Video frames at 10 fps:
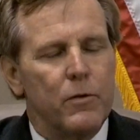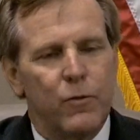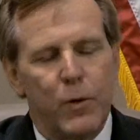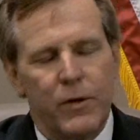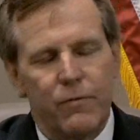
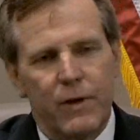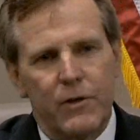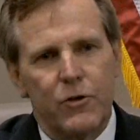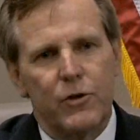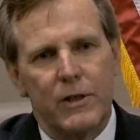for the
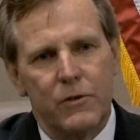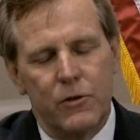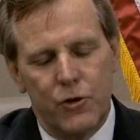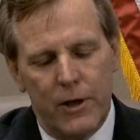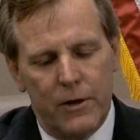offenders in the
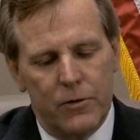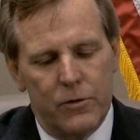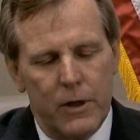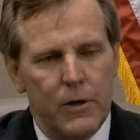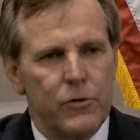jails
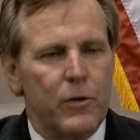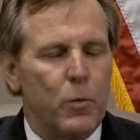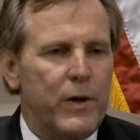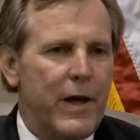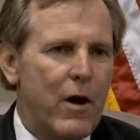so that
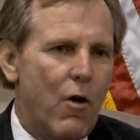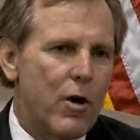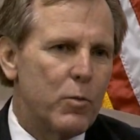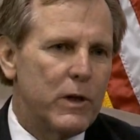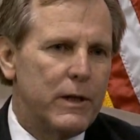when they
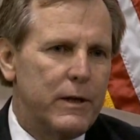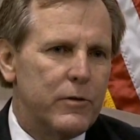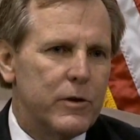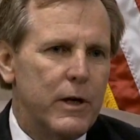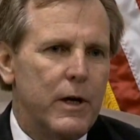are released,